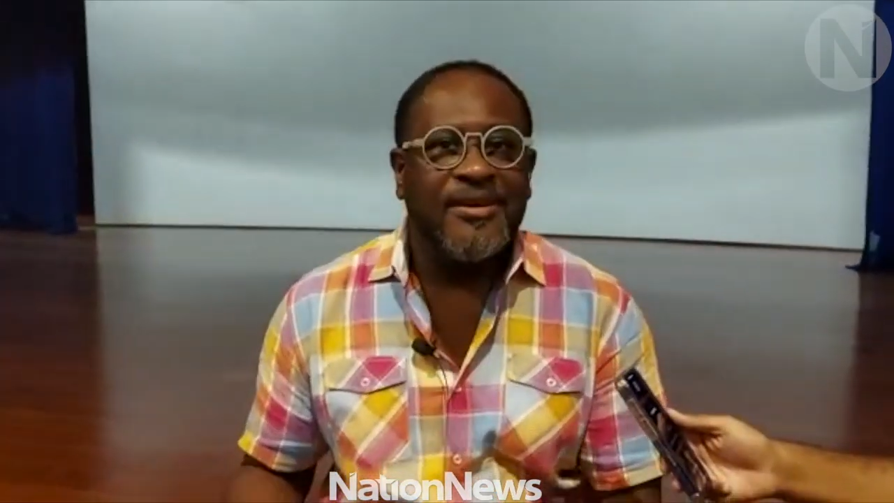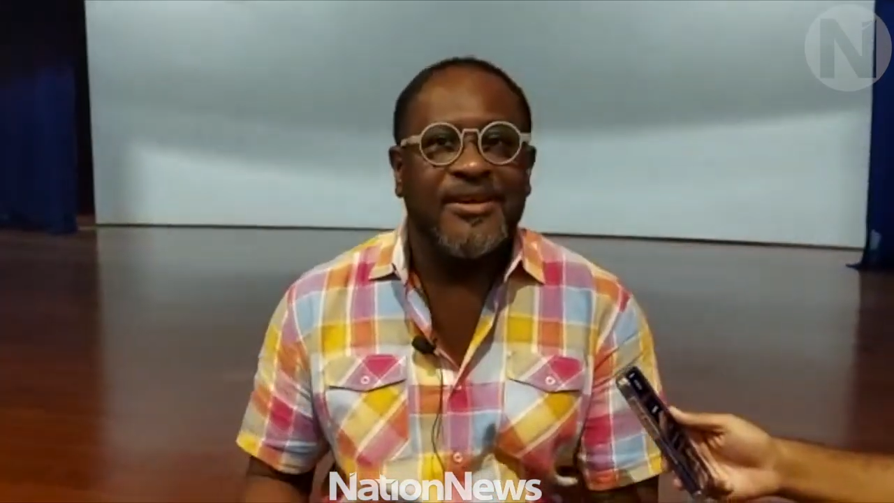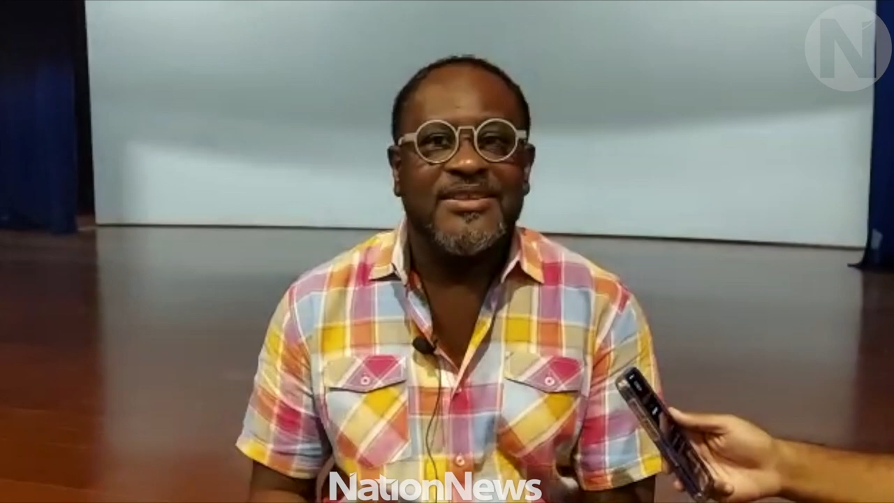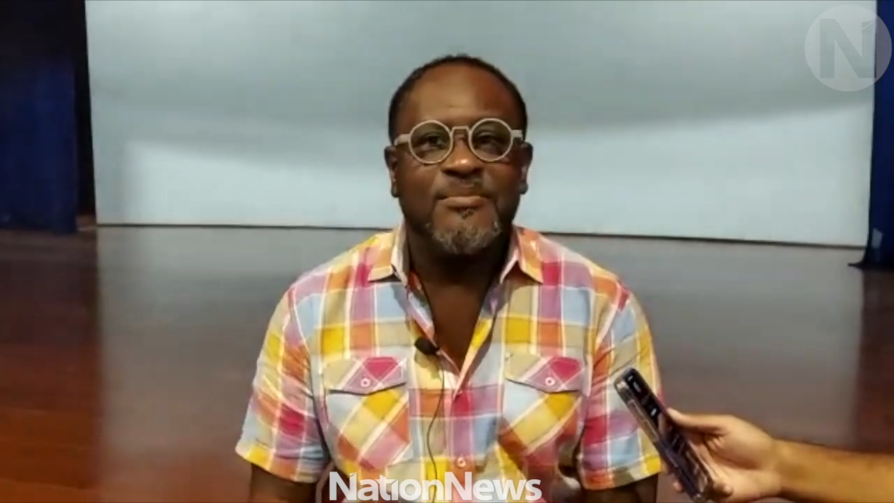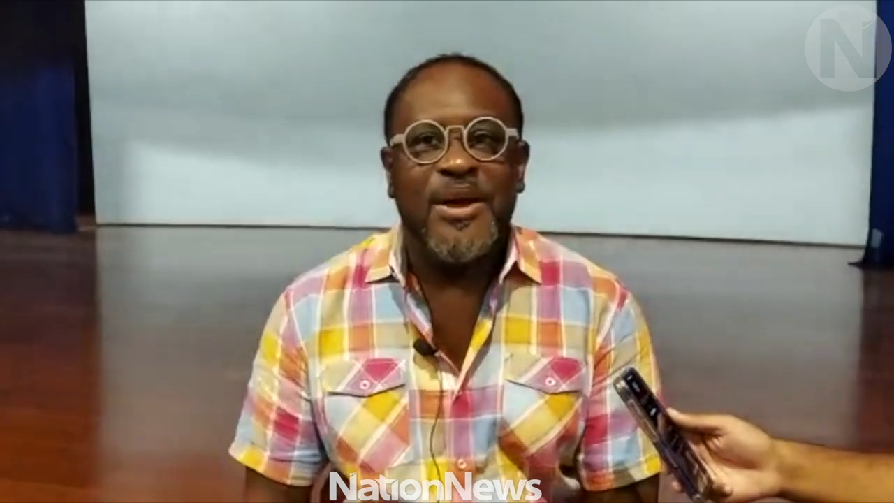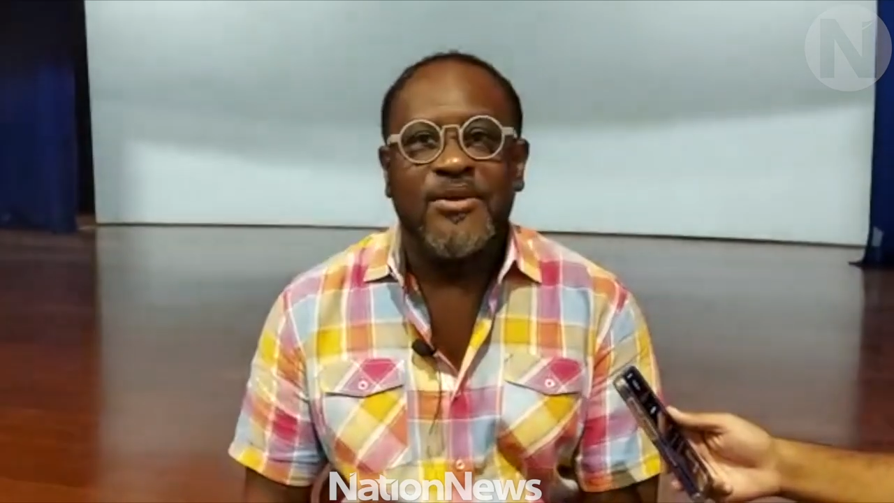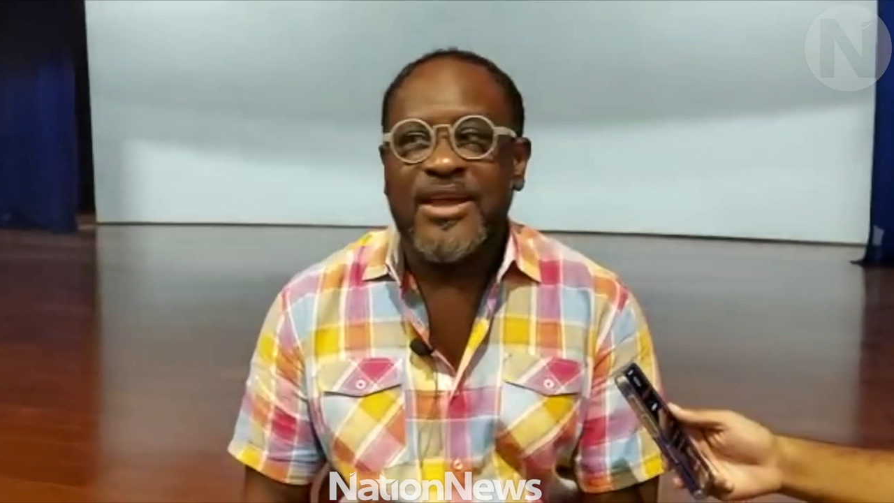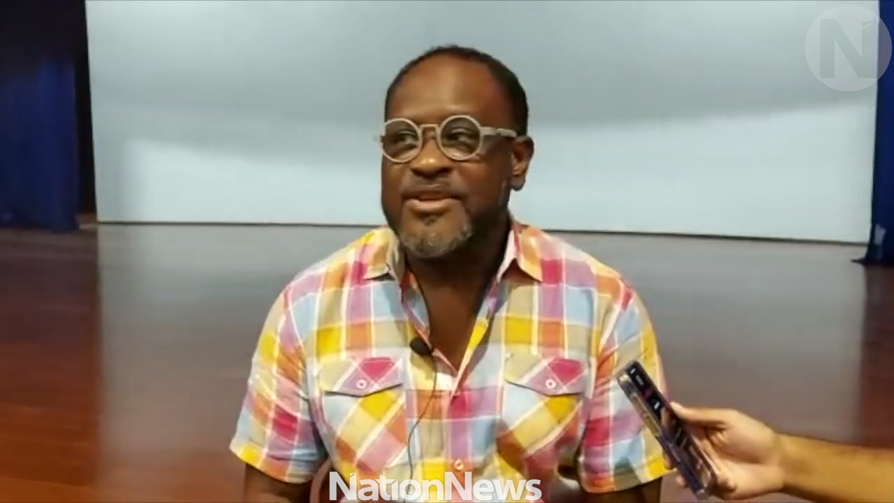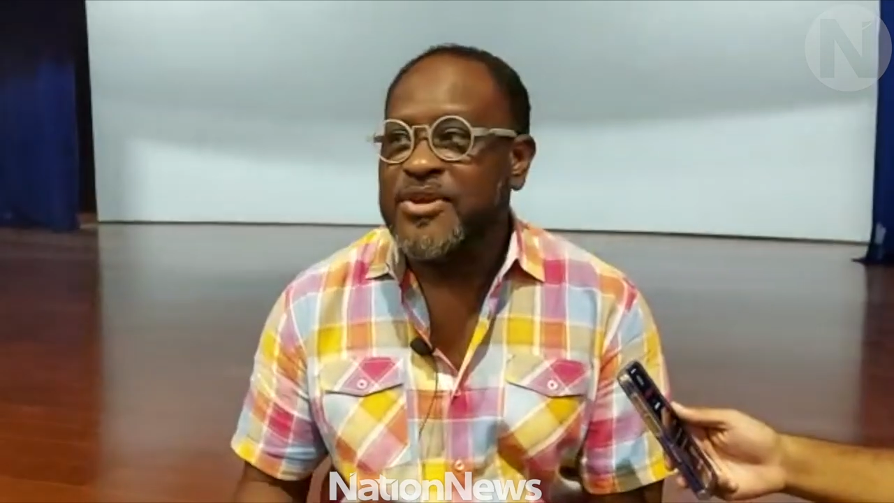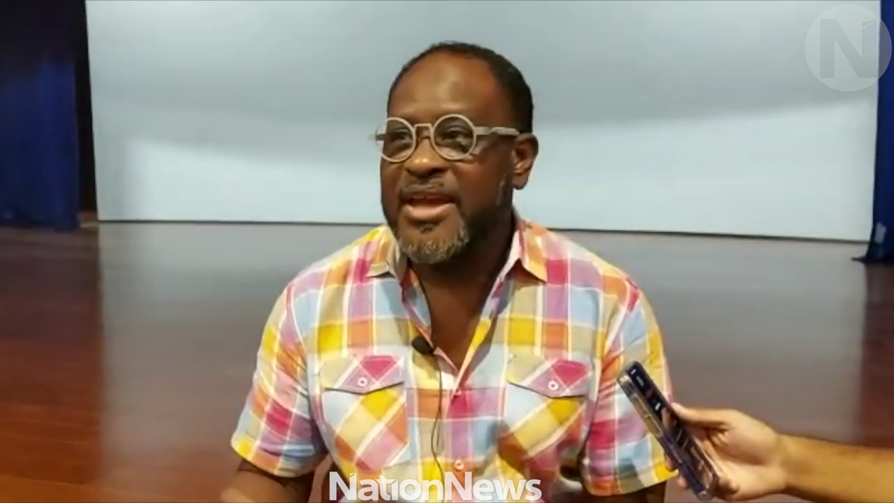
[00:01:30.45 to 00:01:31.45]
It's
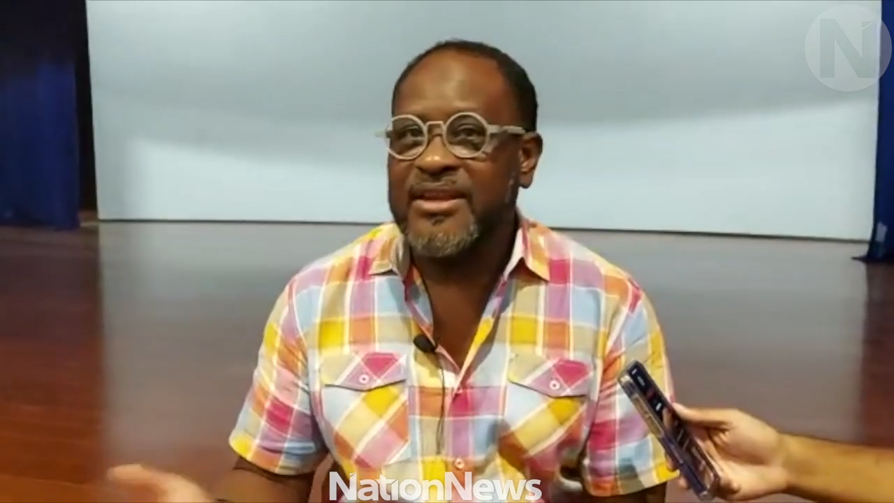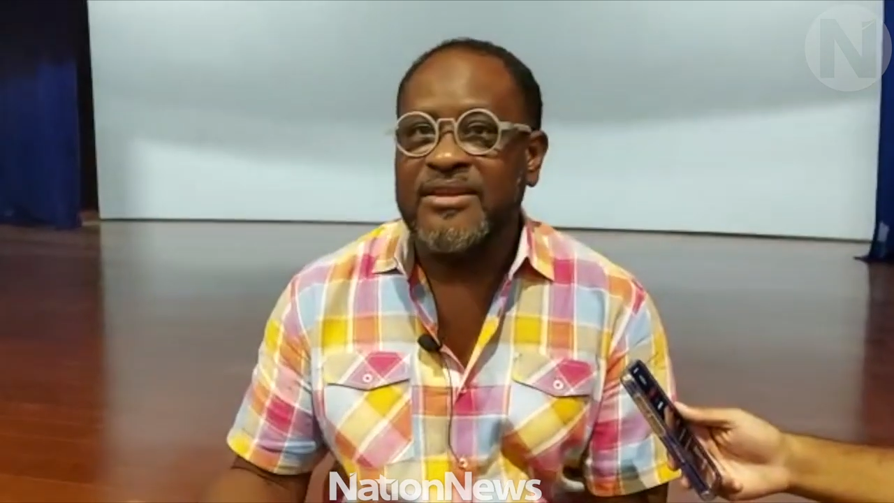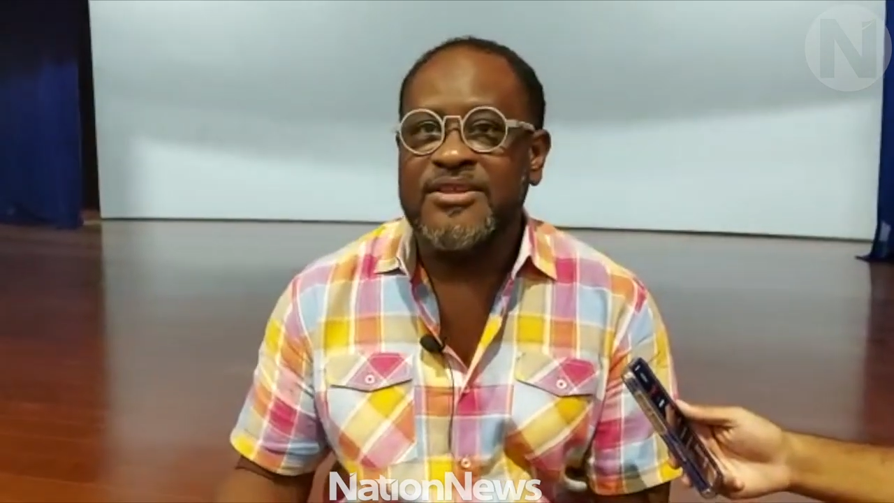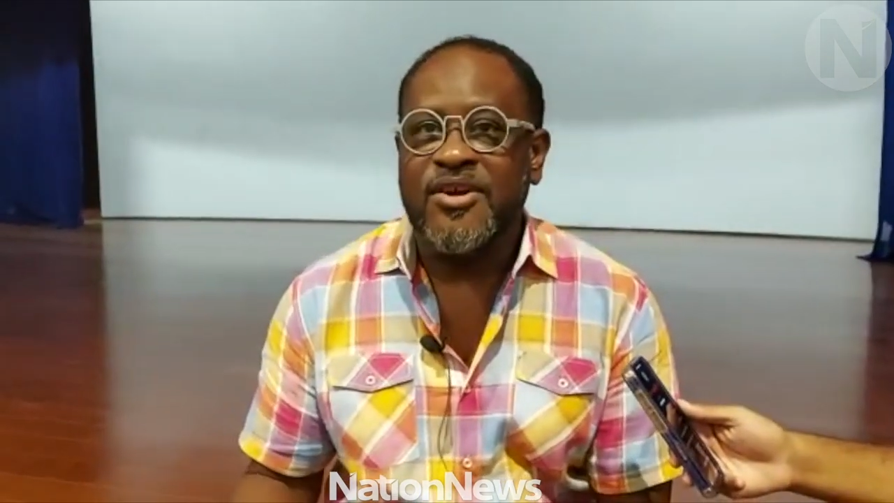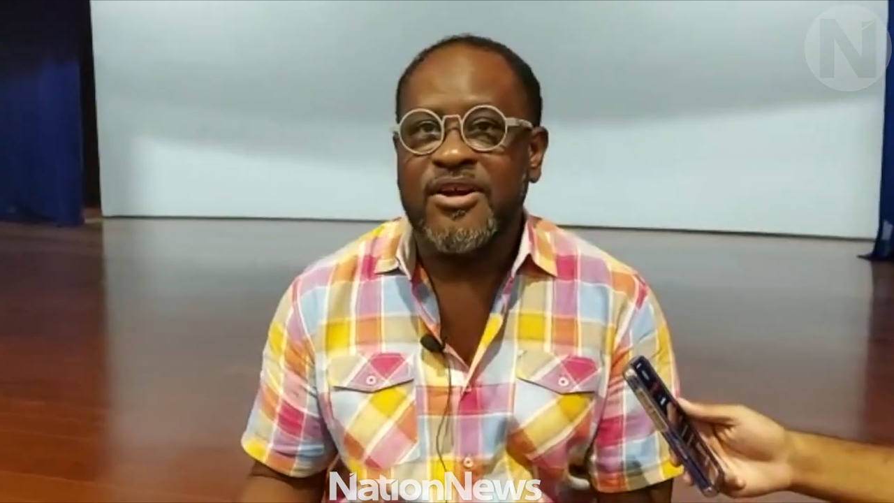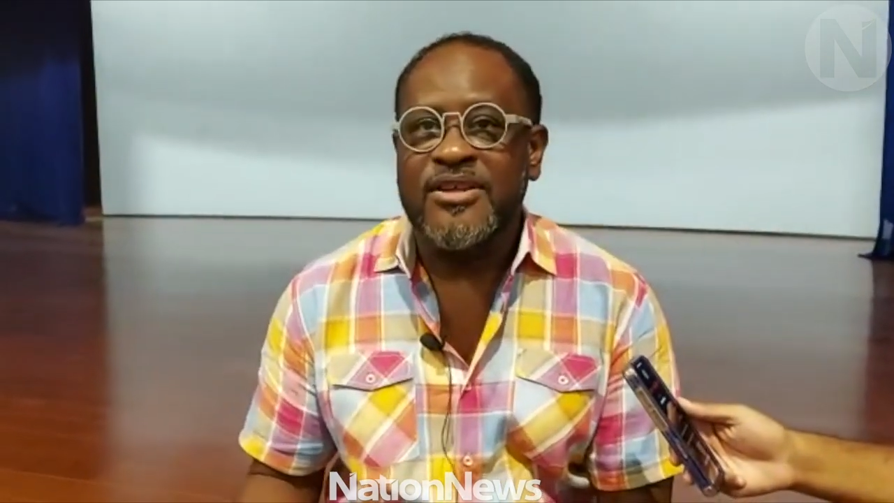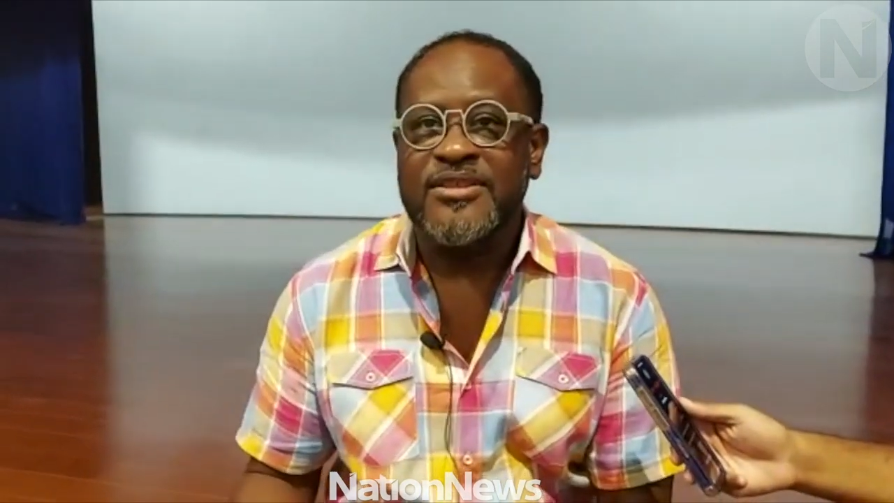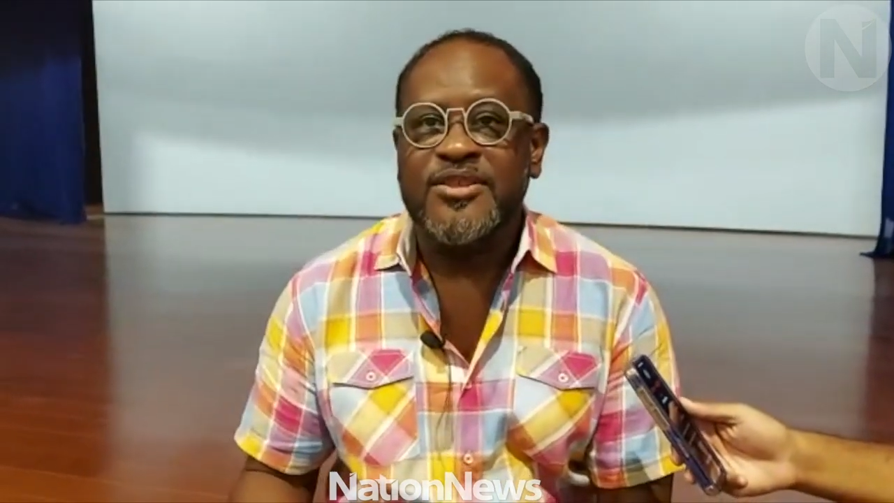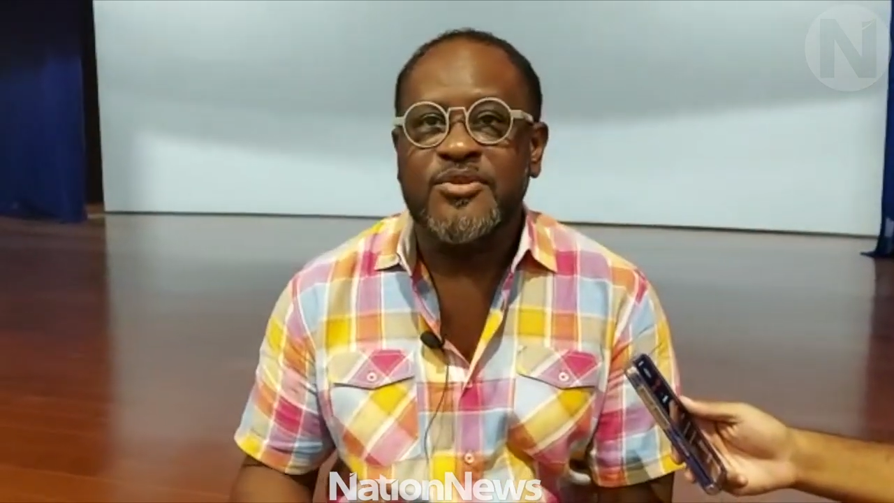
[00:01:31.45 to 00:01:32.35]
about educating these artists